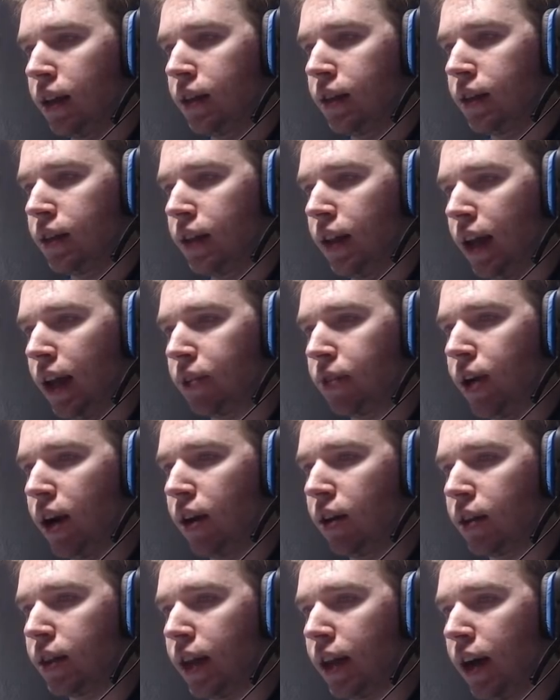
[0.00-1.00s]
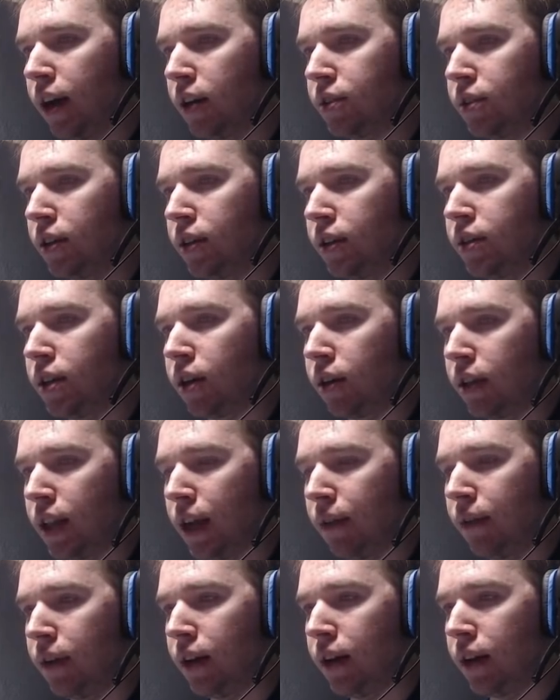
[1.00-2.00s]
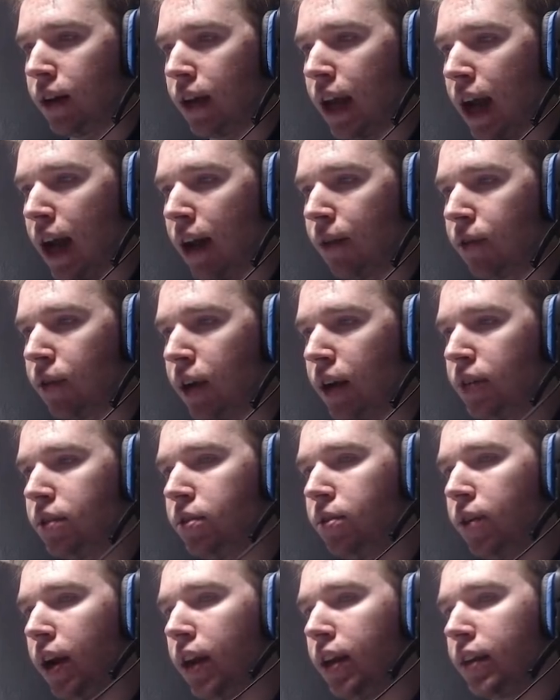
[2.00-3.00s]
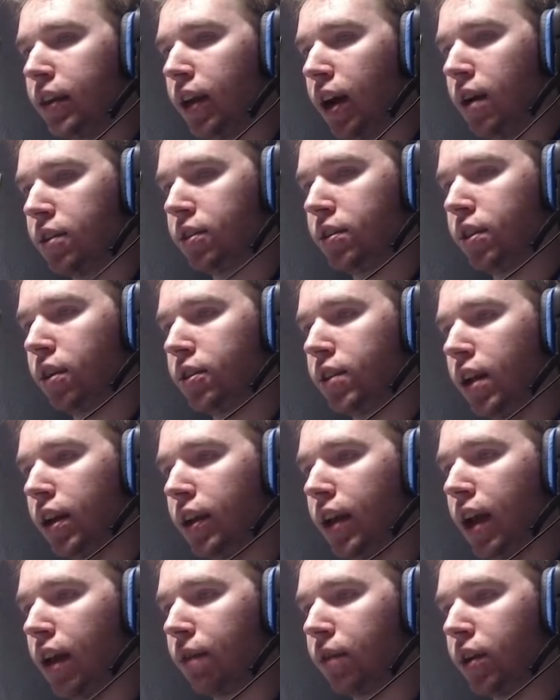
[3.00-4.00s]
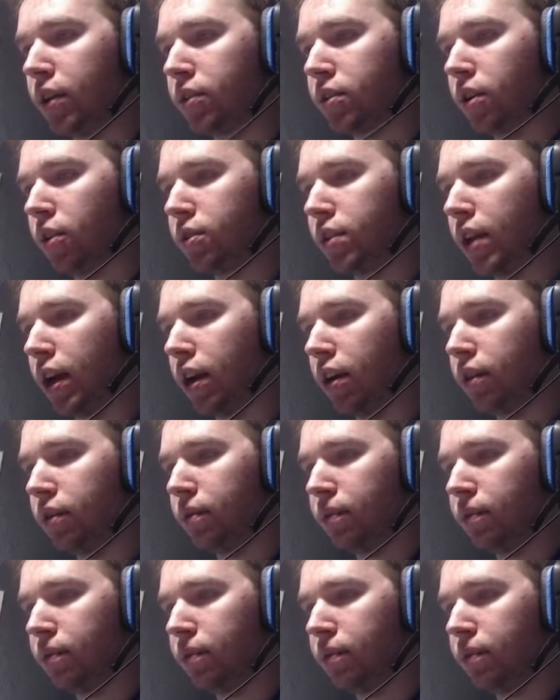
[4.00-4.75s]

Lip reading: Then like 300,000 tier 11 cavalry, 280,000 tier 10 cavalry just goes down.